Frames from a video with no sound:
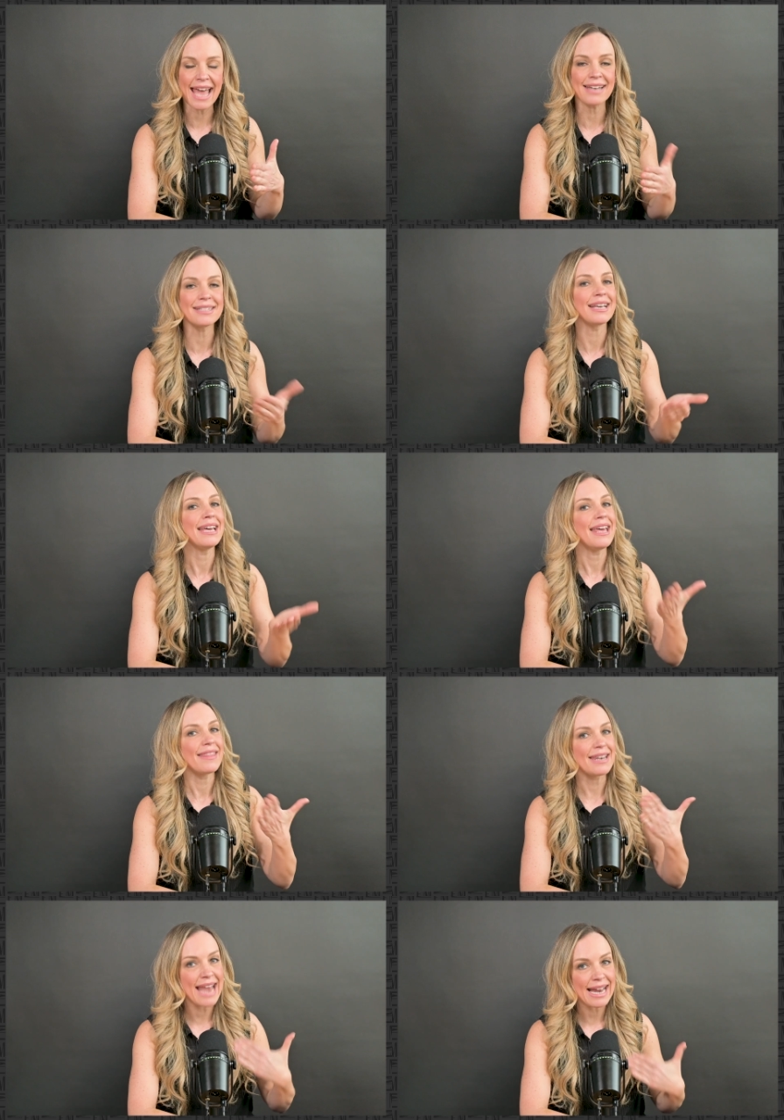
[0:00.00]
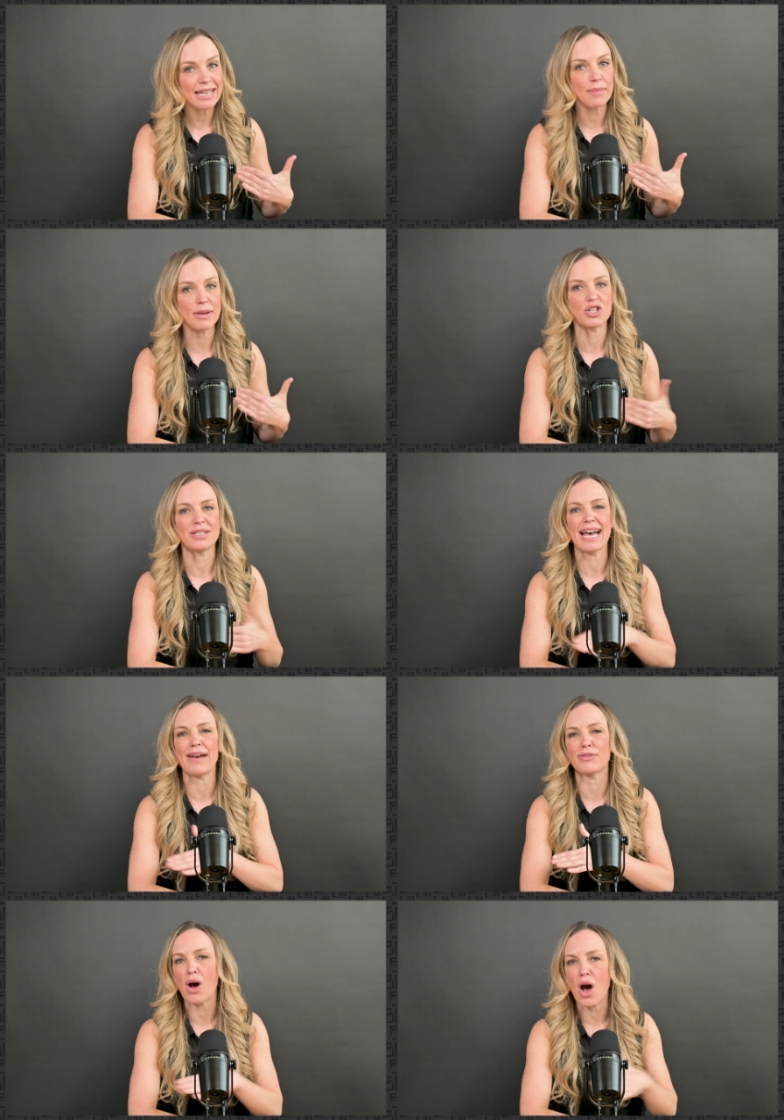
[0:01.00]
end, the net commissions
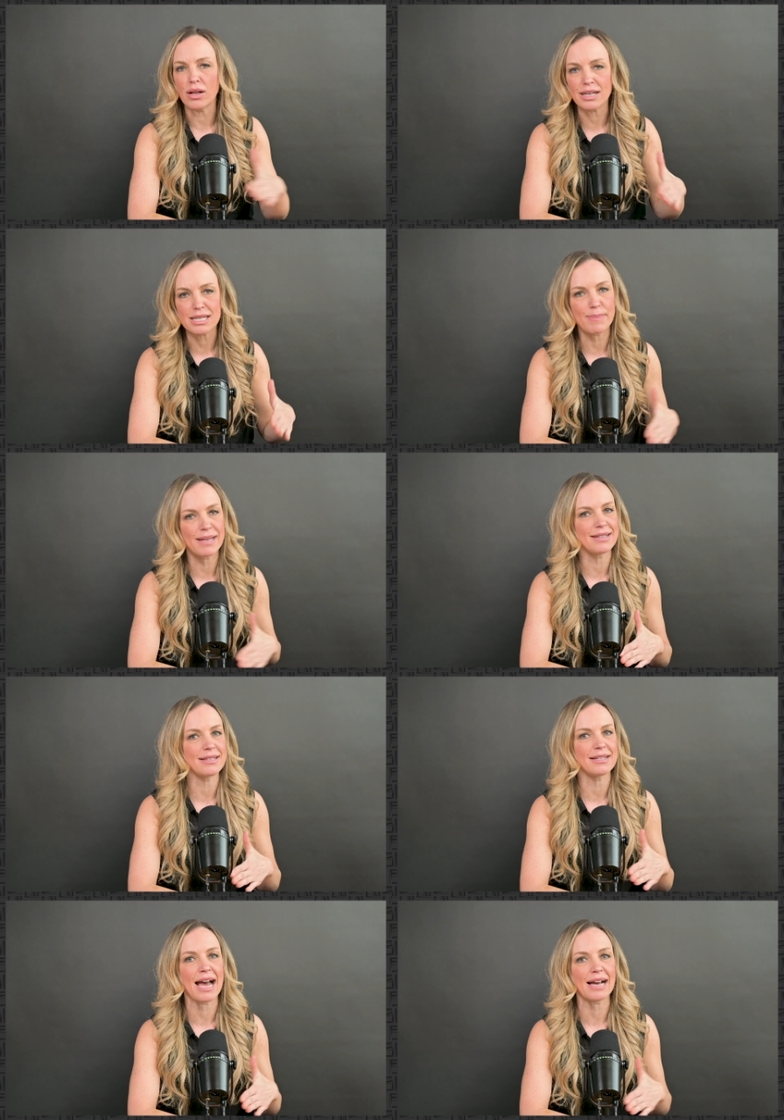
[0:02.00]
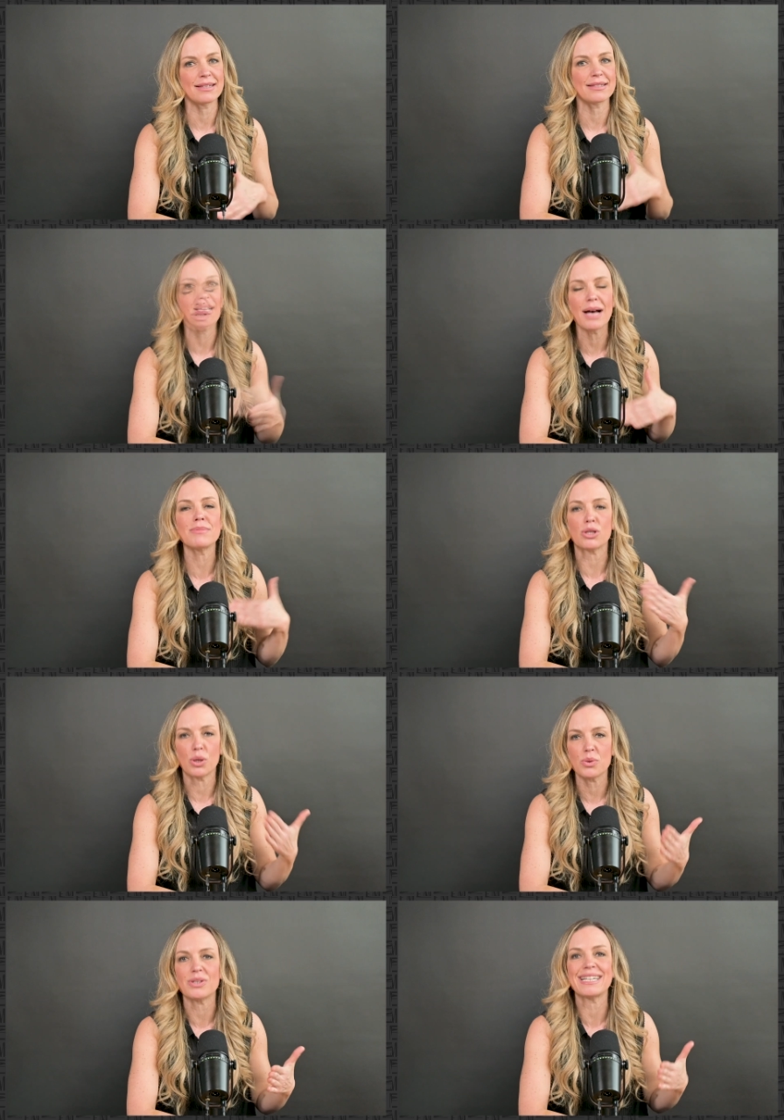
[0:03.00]
after all expenses and taxes comes
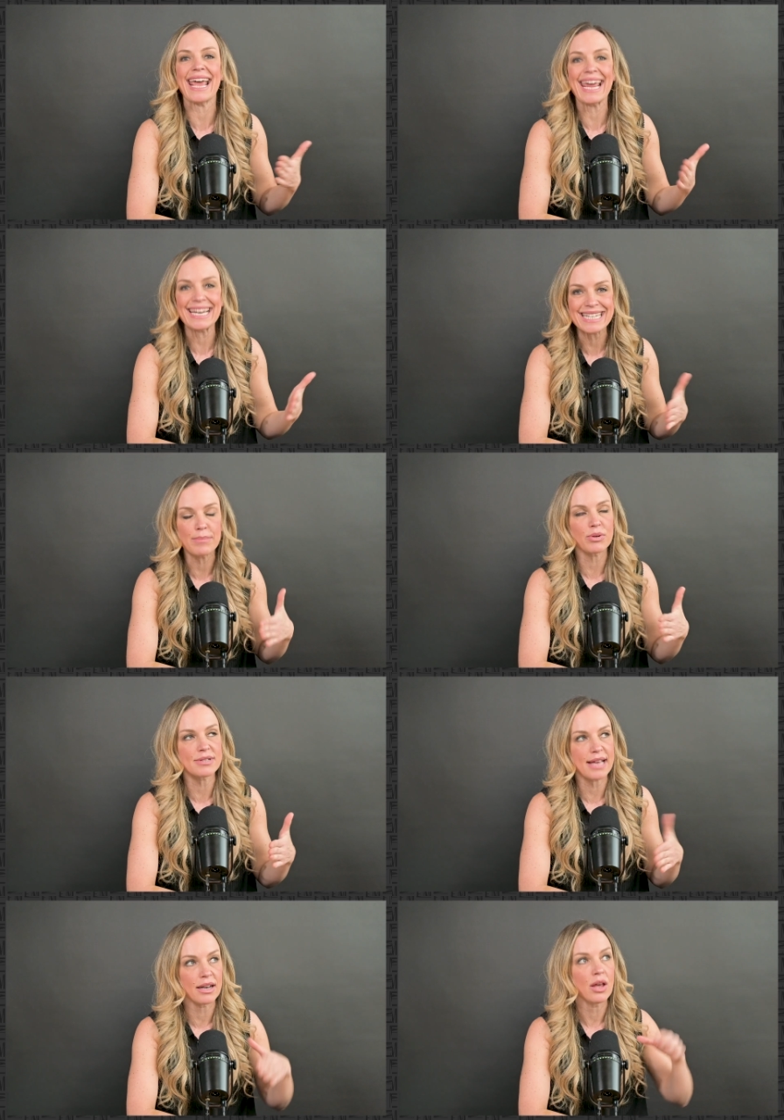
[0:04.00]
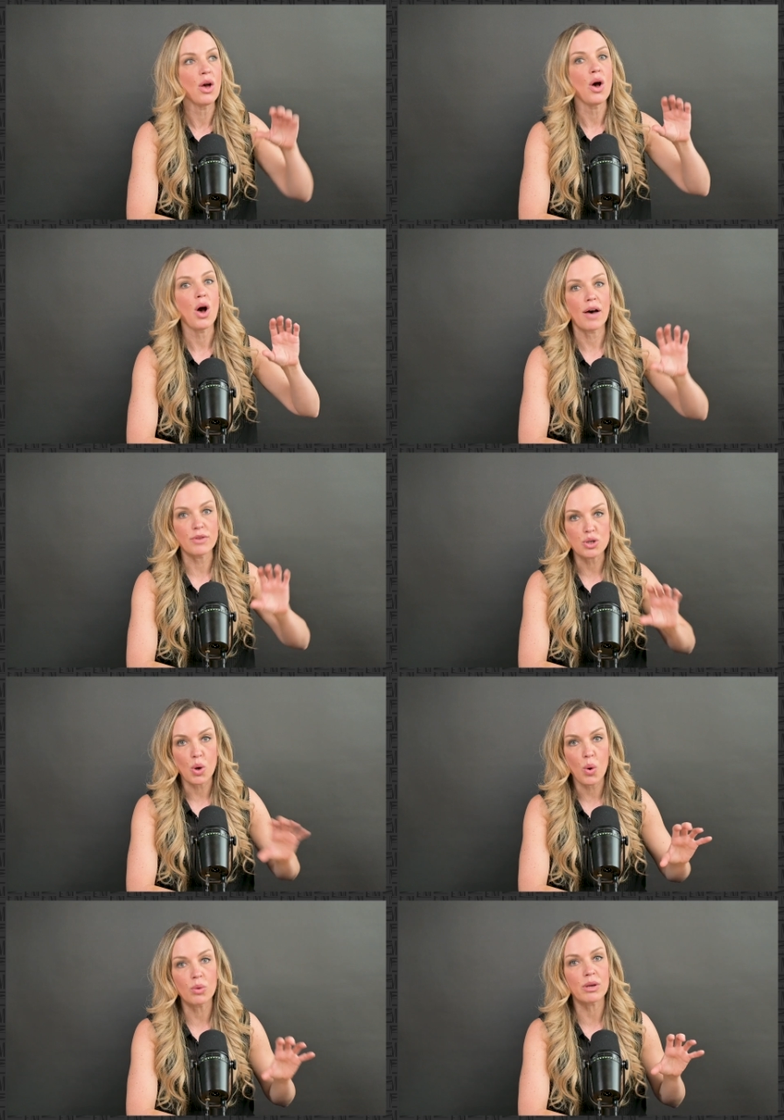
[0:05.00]
closer to 18% of the
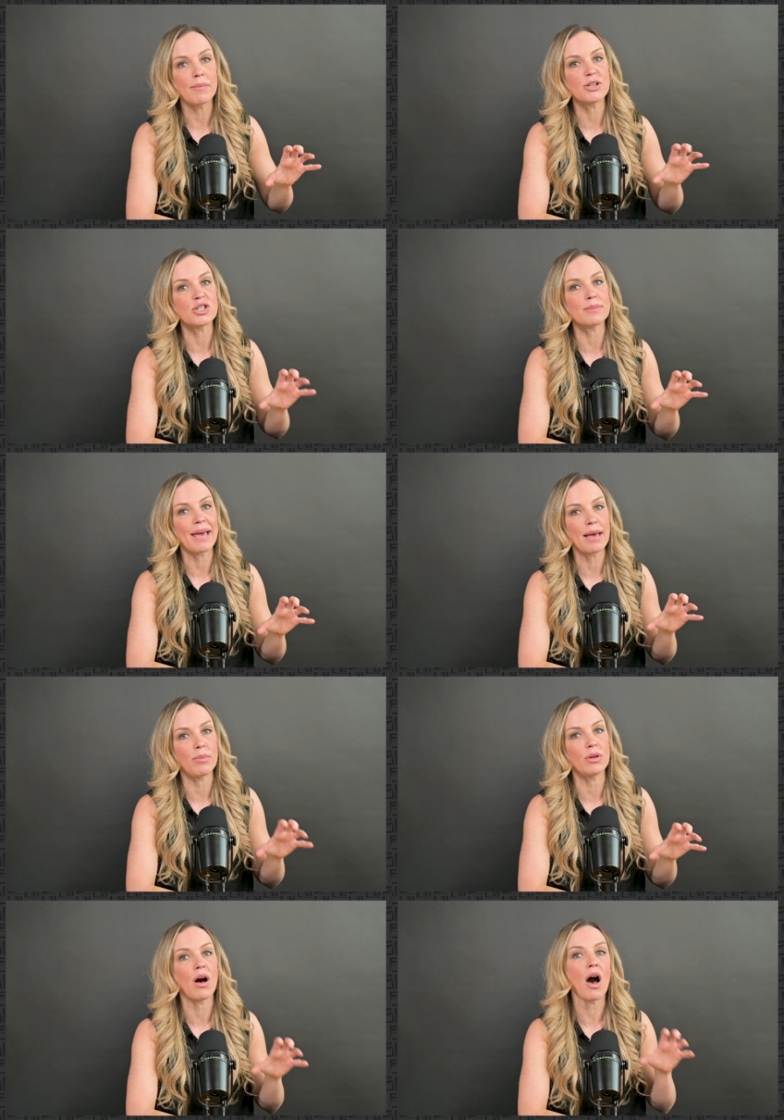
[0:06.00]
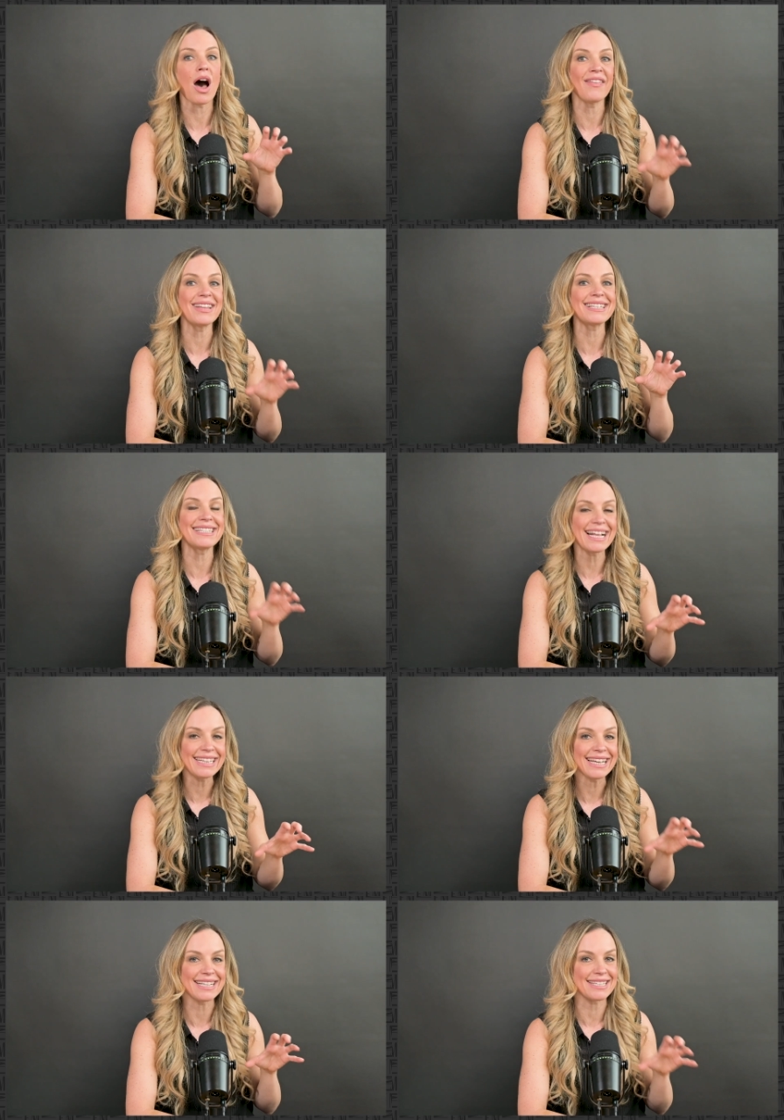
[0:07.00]
total commissions payable on the
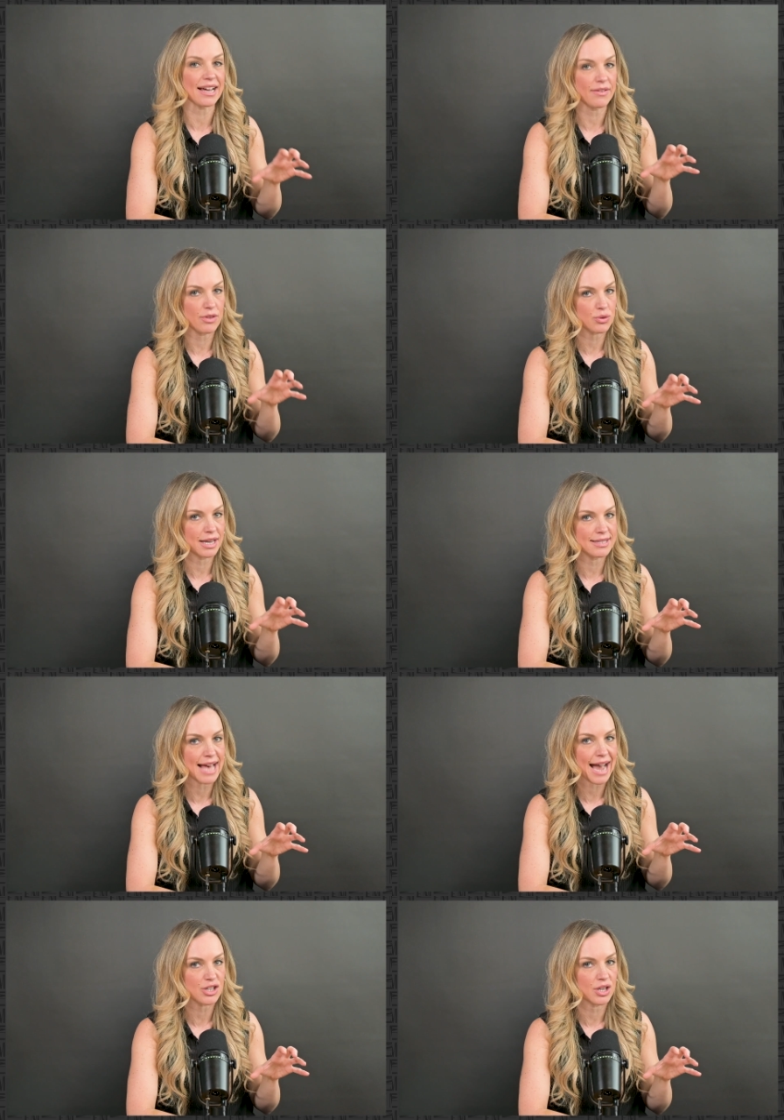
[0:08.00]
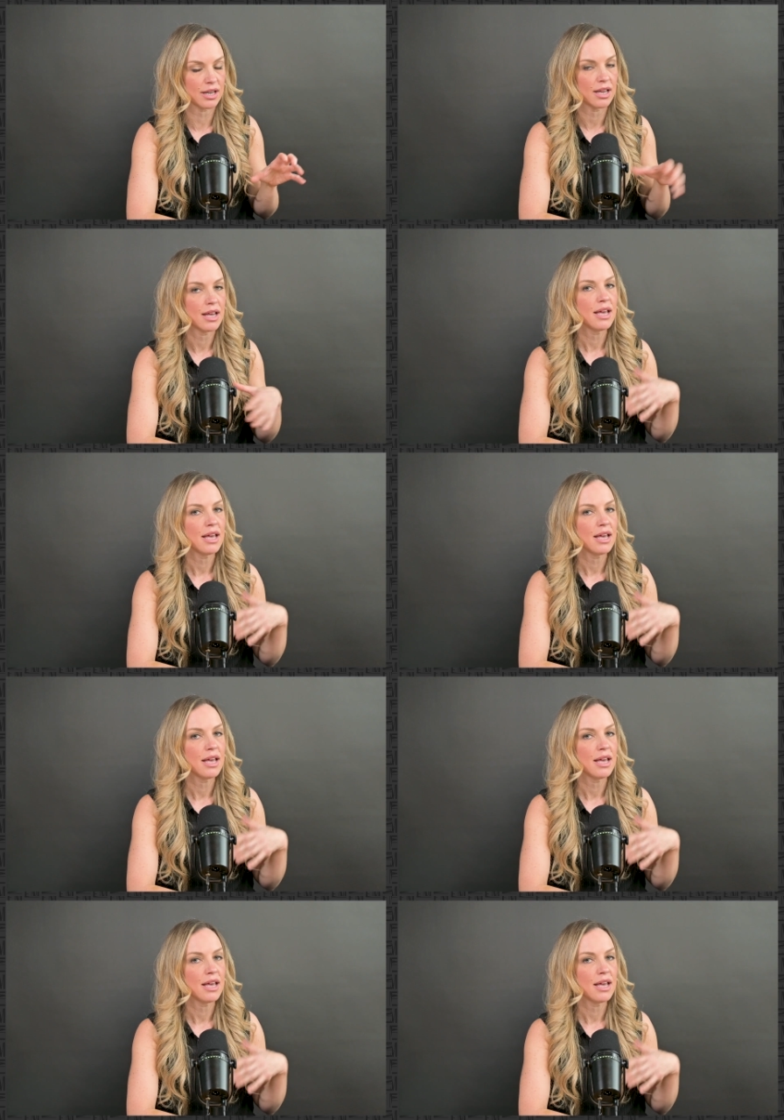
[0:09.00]
selling side of the transaction.